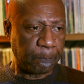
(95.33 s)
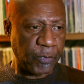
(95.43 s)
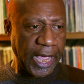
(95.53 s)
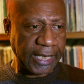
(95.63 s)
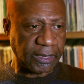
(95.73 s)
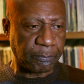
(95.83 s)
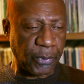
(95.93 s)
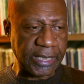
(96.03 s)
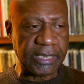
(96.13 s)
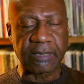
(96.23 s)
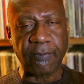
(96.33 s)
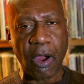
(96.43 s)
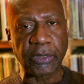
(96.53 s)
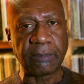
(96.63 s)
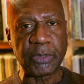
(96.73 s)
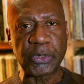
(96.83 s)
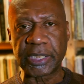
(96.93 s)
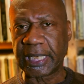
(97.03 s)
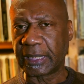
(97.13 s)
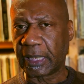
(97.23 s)
that the presence of art and
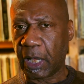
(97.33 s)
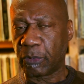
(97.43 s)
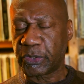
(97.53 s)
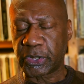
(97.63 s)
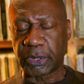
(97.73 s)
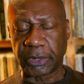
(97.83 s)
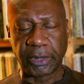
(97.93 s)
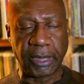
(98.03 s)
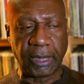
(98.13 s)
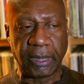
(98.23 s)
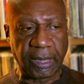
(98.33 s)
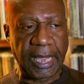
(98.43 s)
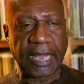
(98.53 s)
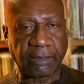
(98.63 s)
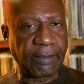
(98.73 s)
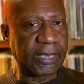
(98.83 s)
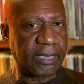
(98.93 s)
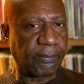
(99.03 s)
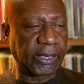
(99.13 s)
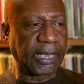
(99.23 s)
music in culture
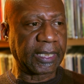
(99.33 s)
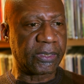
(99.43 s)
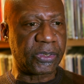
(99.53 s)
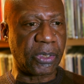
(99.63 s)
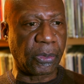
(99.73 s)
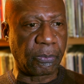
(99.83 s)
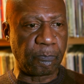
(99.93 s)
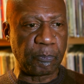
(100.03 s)
elevates everything. So